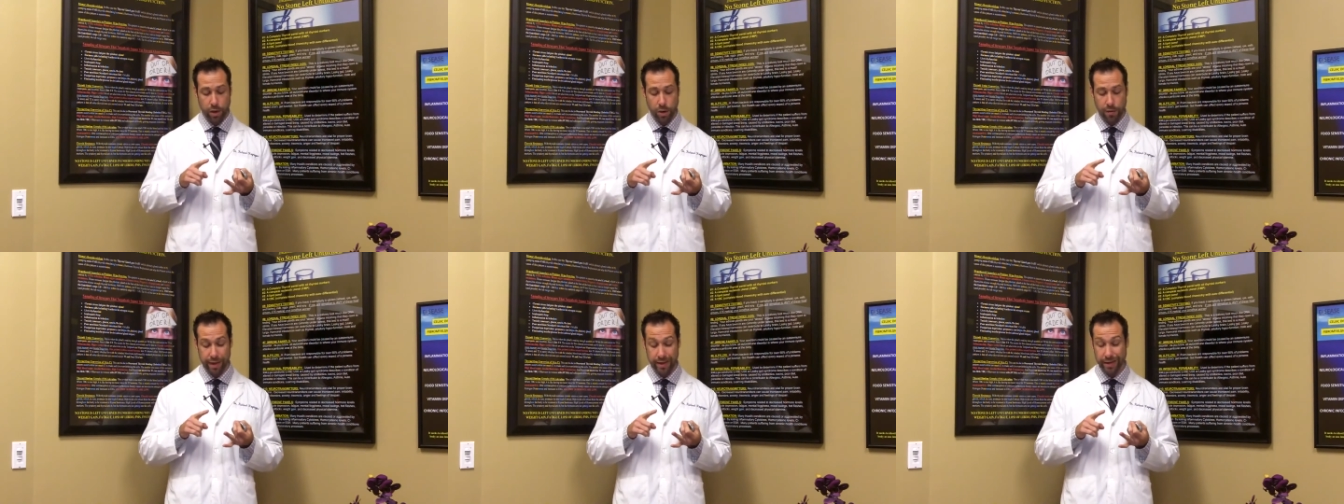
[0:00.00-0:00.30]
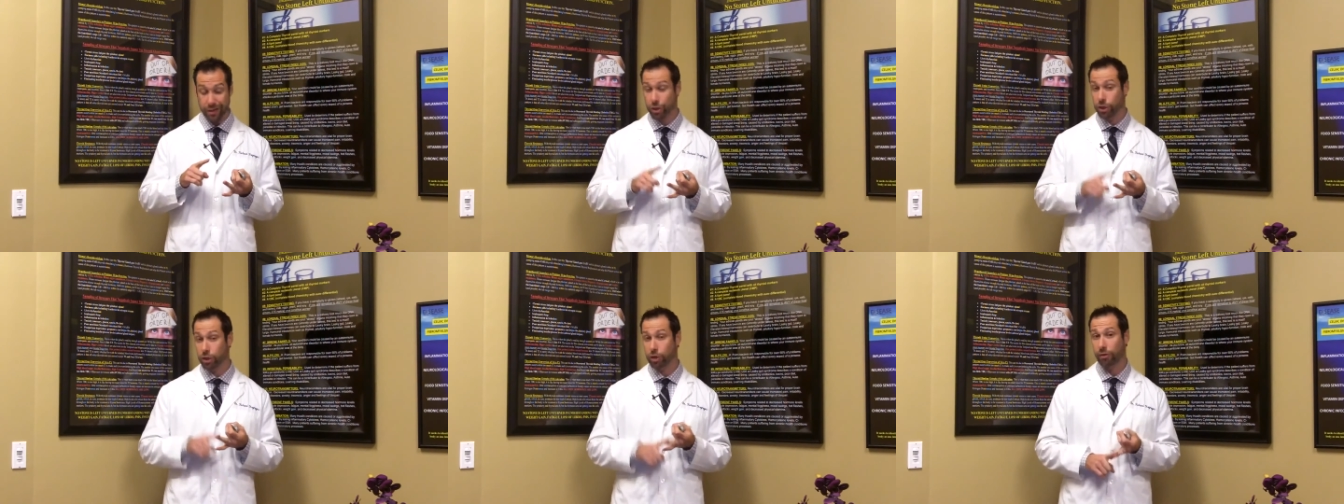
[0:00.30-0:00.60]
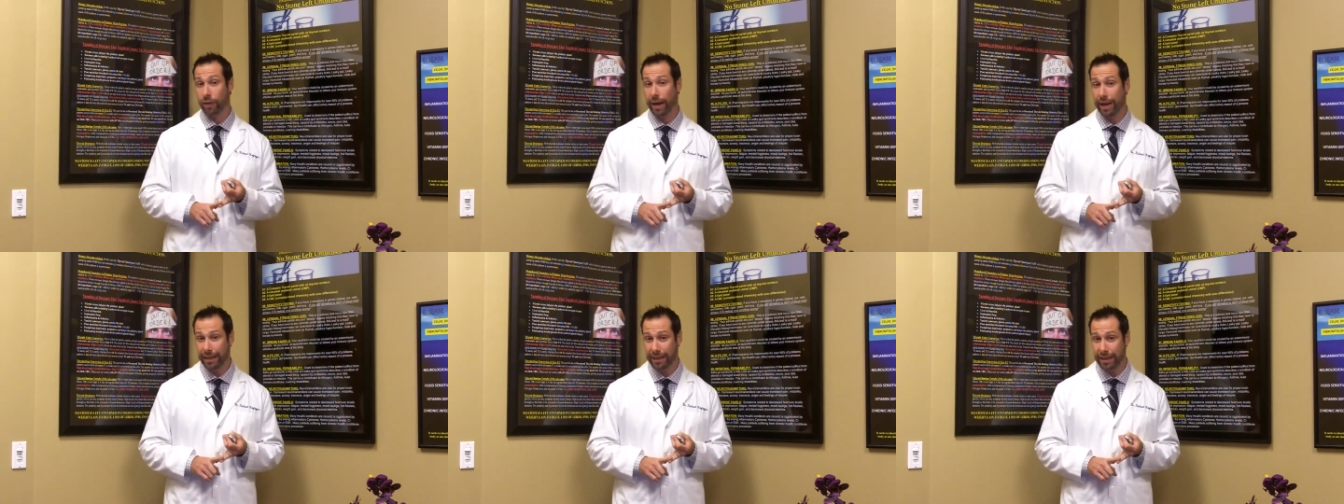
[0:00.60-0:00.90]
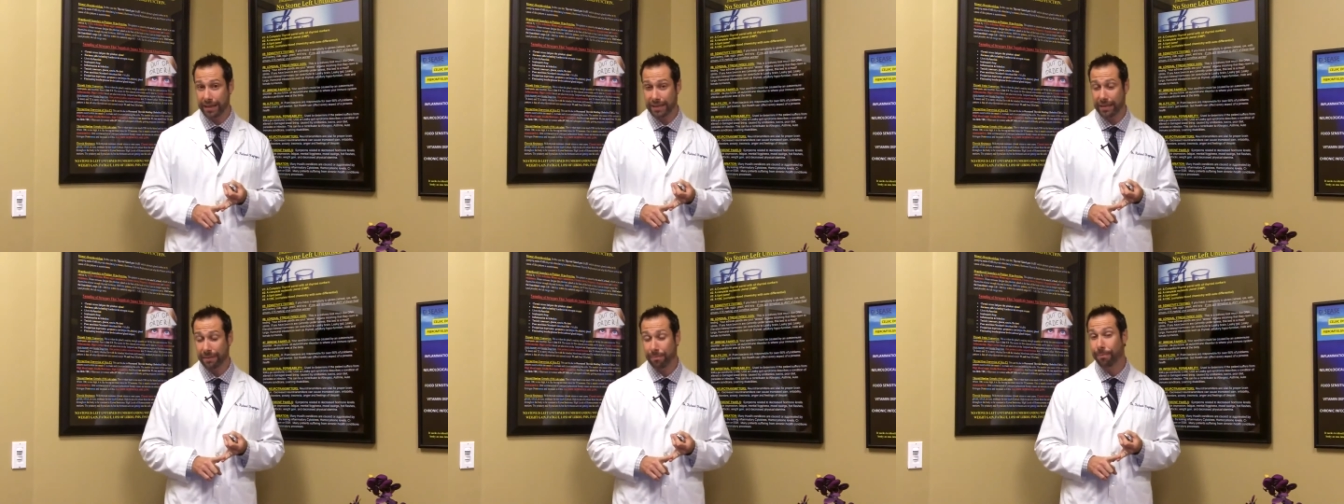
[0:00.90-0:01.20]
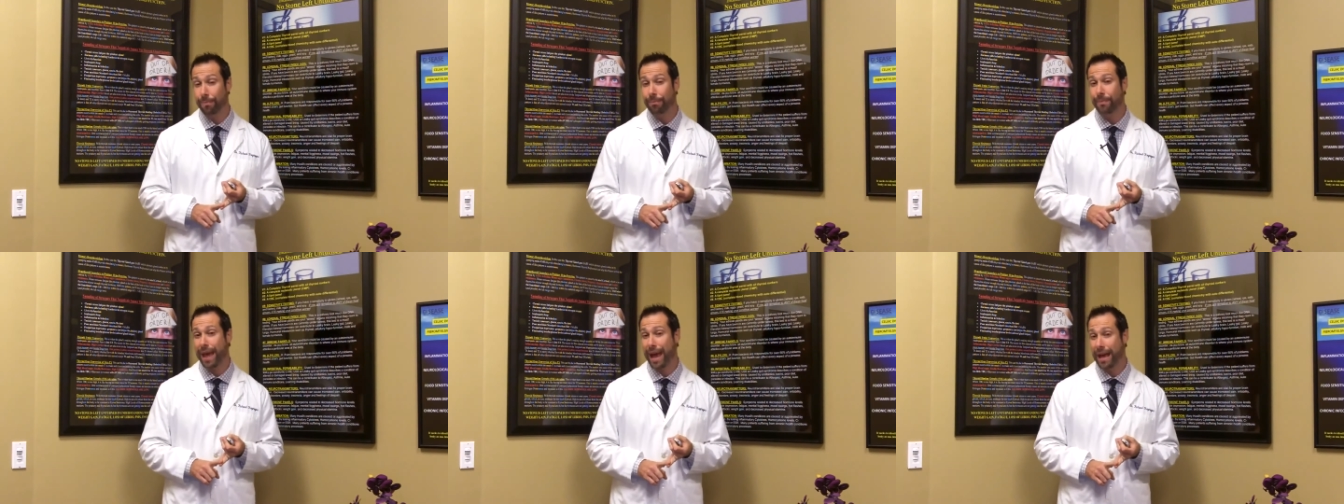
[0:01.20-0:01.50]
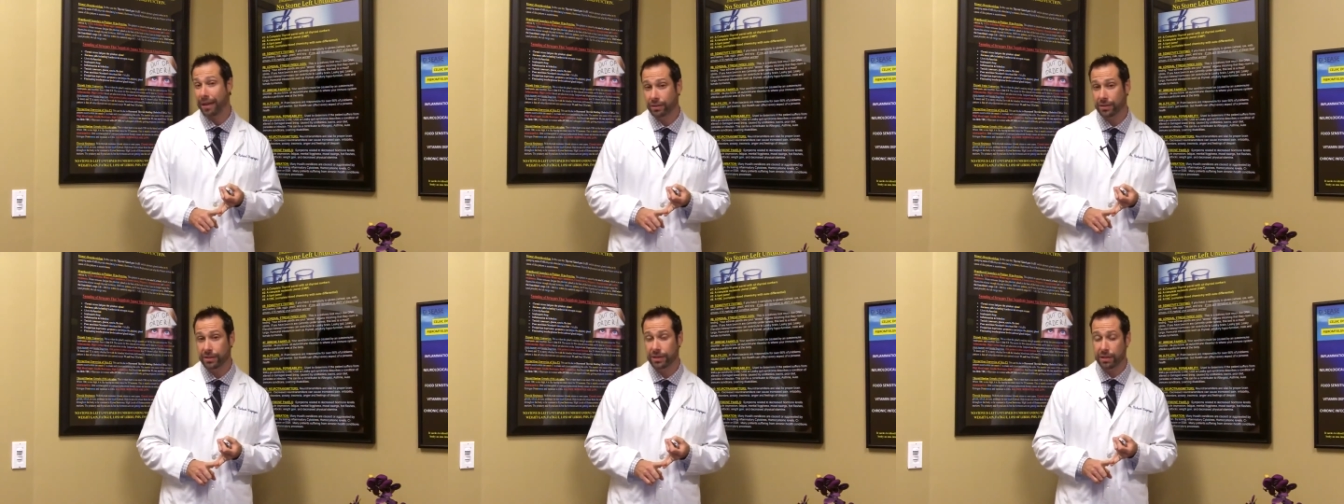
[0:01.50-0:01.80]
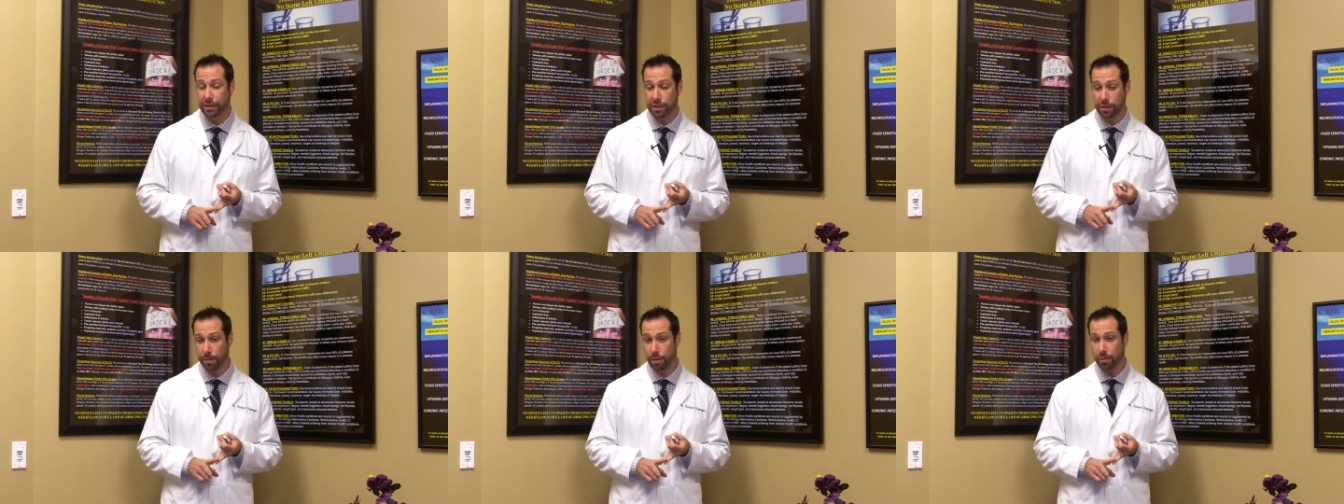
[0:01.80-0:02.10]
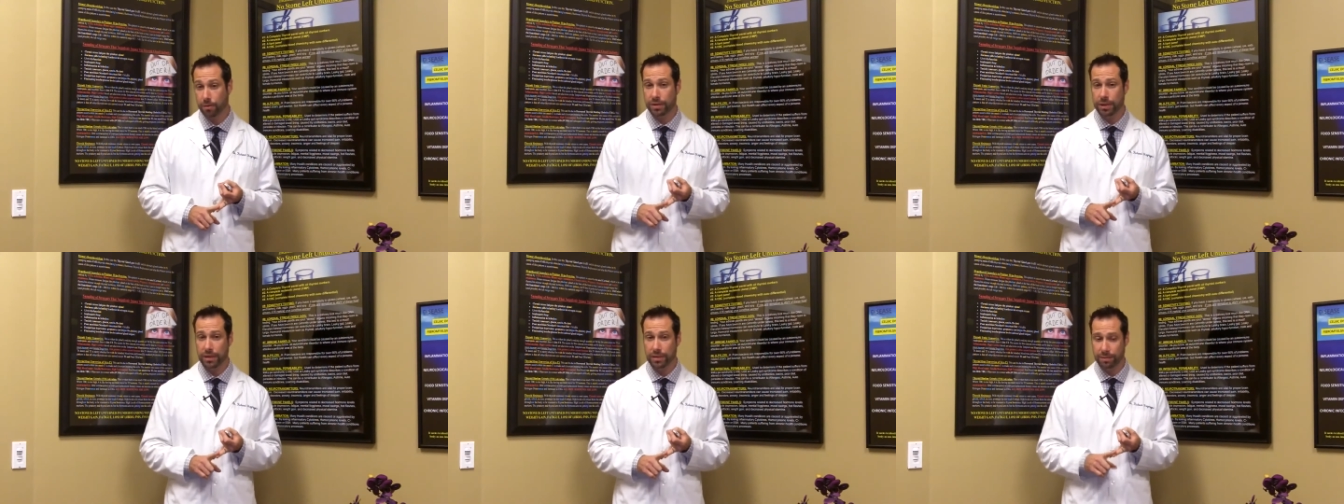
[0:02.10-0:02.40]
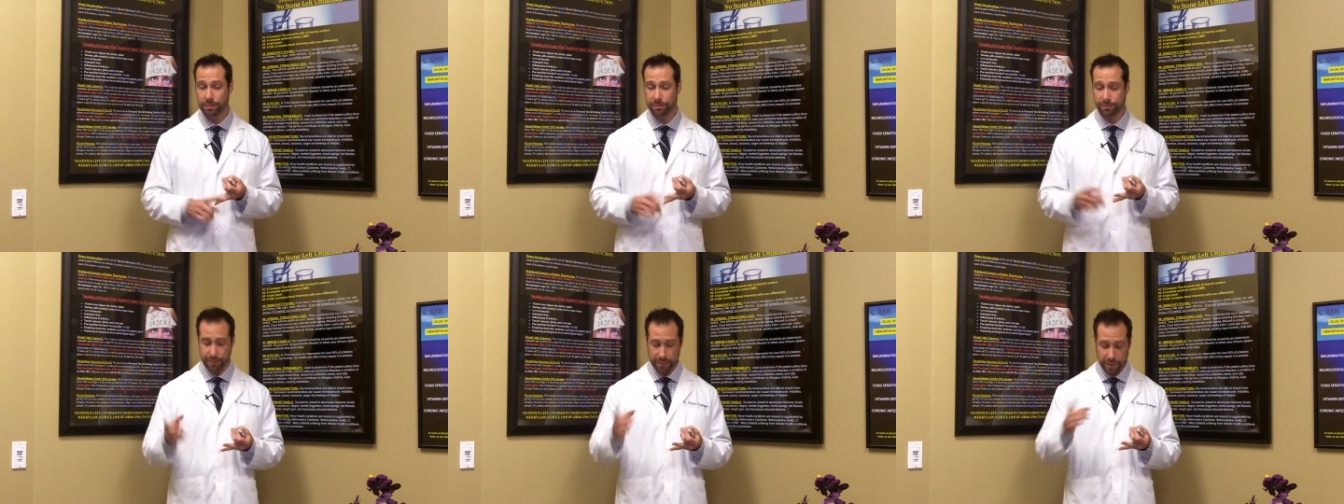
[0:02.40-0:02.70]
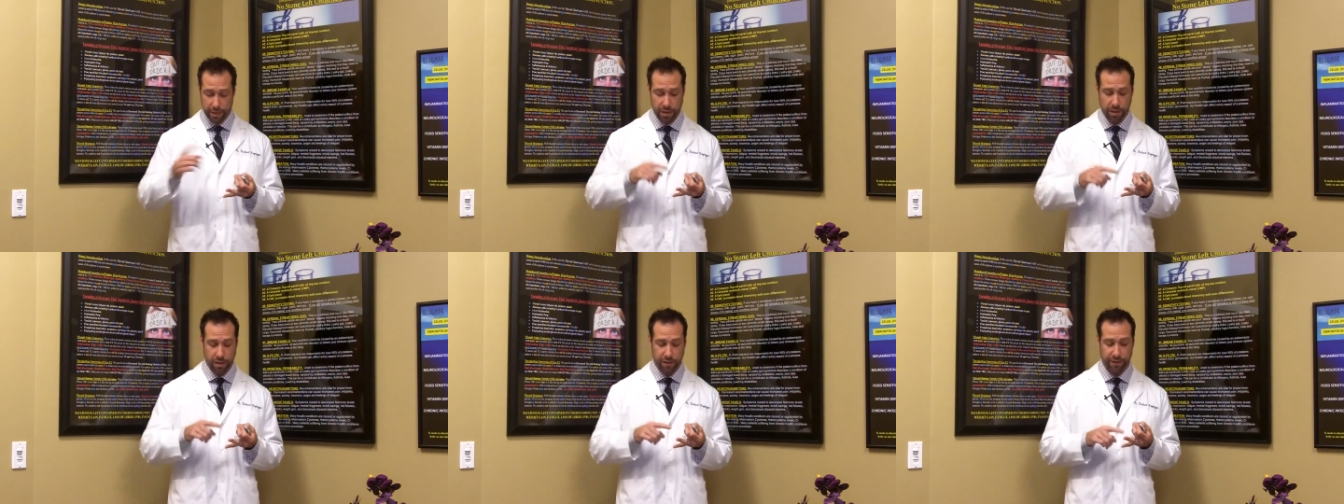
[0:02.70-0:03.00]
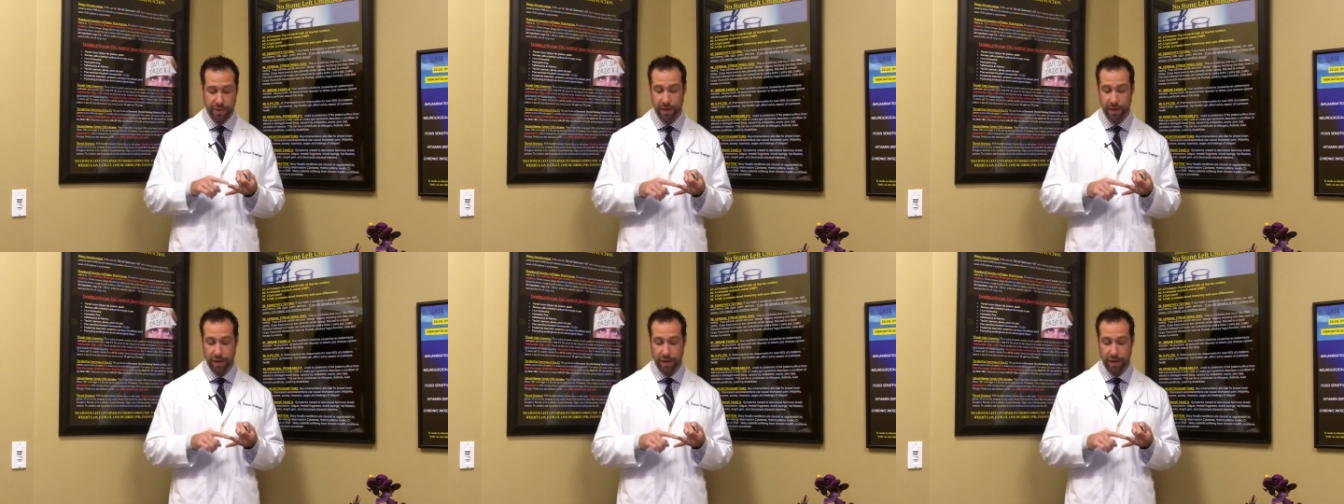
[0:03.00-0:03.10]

We know that it strengthens and balances the immune system.